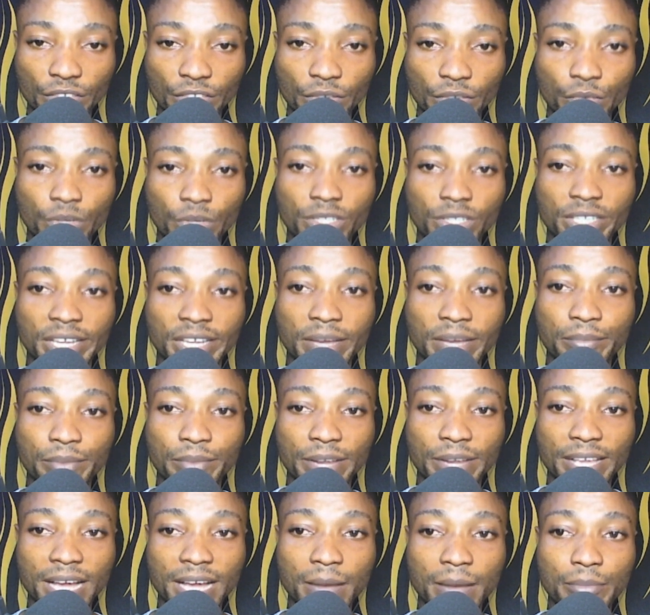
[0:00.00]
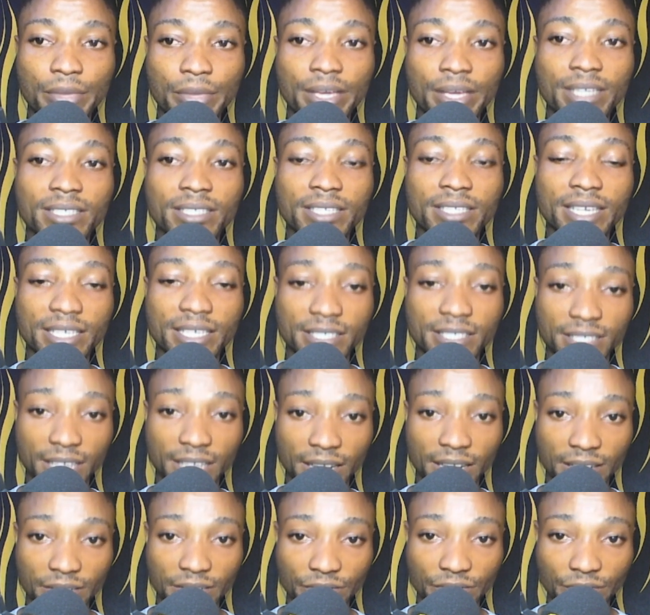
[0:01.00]
in which a player makes a
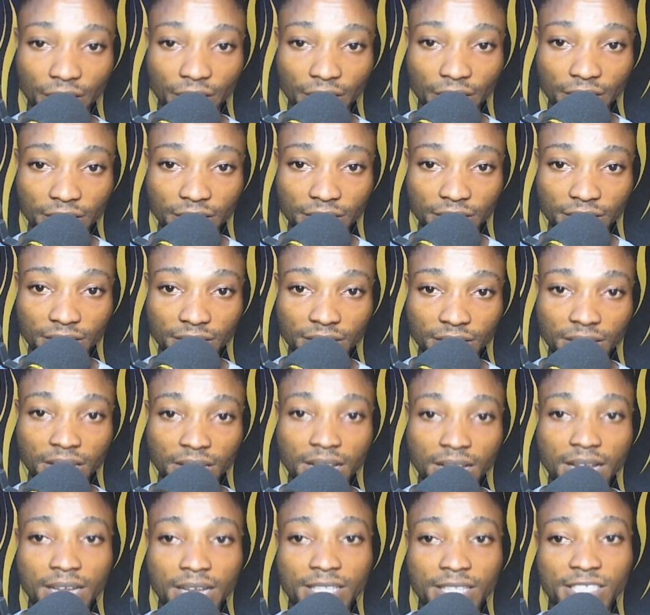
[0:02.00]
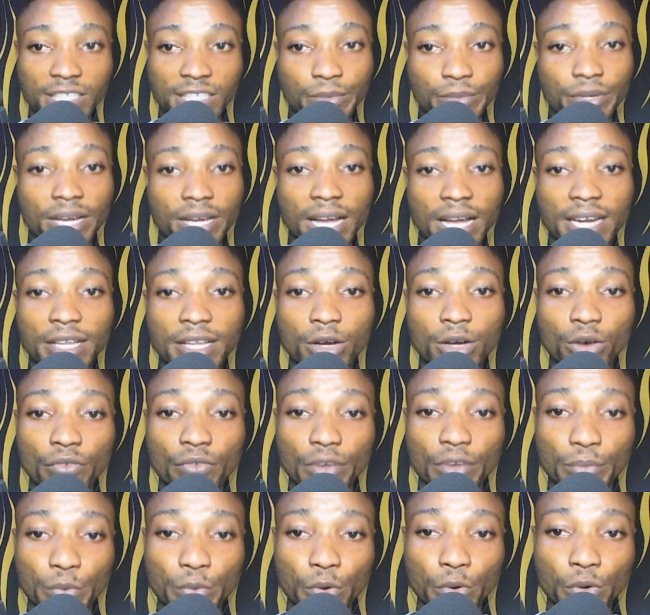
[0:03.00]
sacrifice, typically of
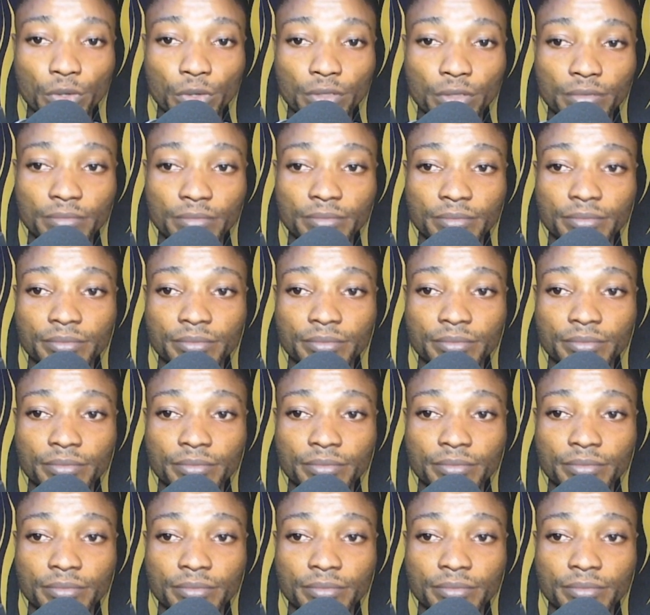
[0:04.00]
a pawn,